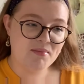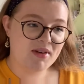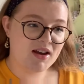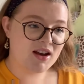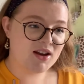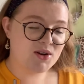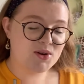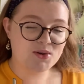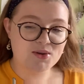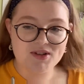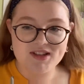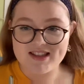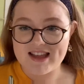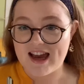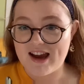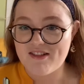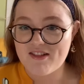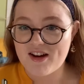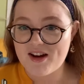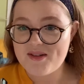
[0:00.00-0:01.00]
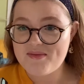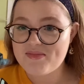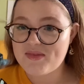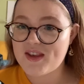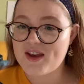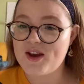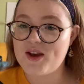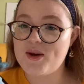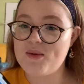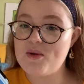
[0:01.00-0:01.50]
called Sarah,
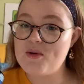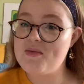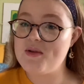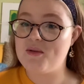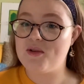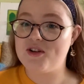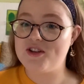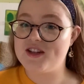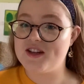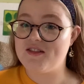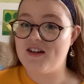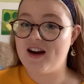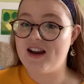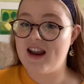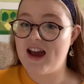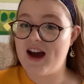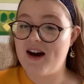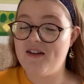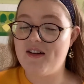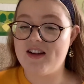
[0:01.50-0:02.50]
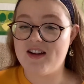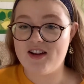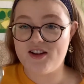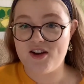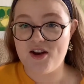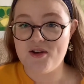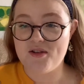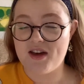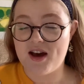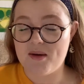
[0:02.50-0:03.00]
who will be watching right now, and I
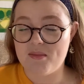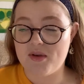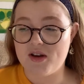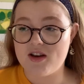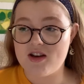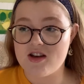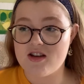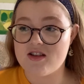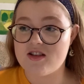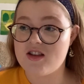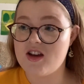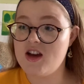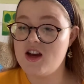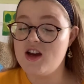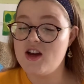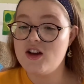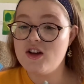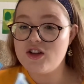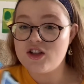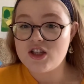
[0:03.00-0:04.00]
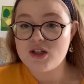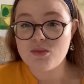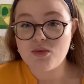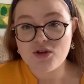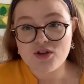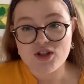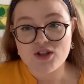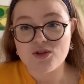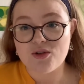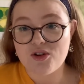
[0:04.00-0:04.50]
know that because she
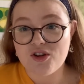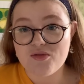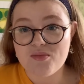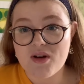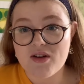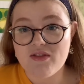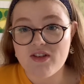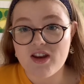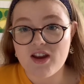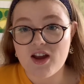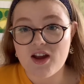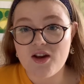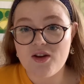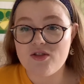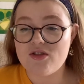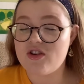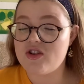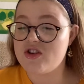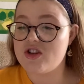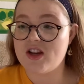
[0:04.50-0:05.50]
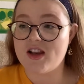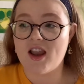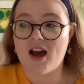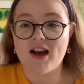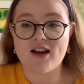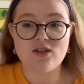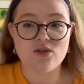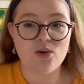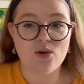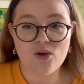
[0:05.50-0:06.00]
watches all of my videos, she
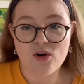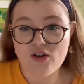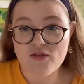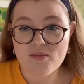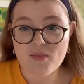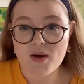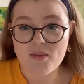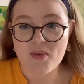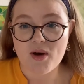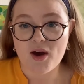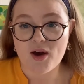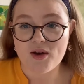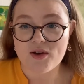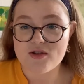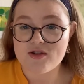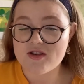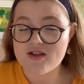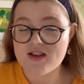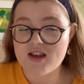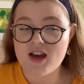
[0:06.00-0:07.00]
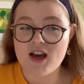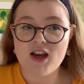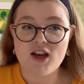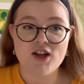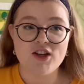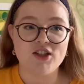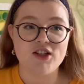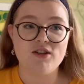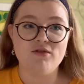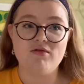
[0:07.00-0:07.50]
likes all of my posts,
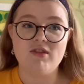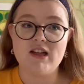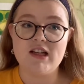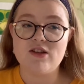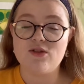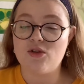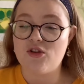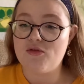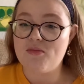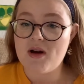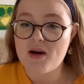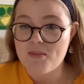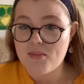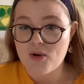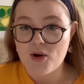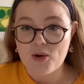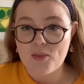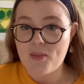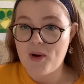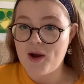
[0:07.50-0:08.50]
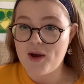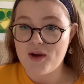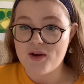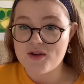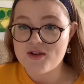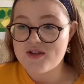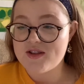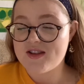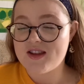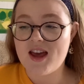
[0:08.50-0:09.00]
she reads all of my blog
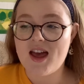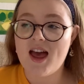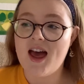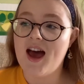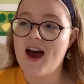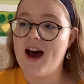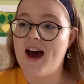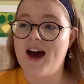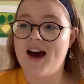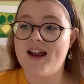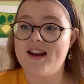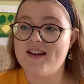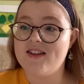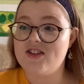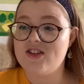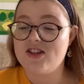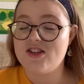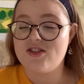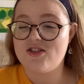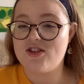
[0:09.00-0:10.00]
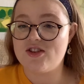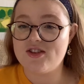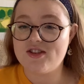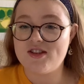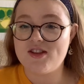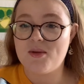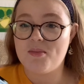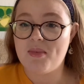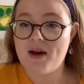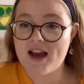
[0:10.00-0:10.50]
posts, and she's just
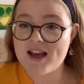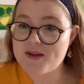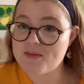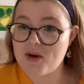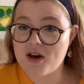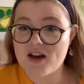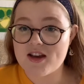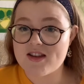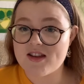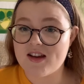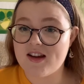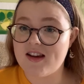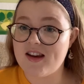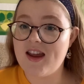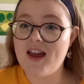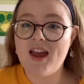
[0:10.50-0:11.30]
the best person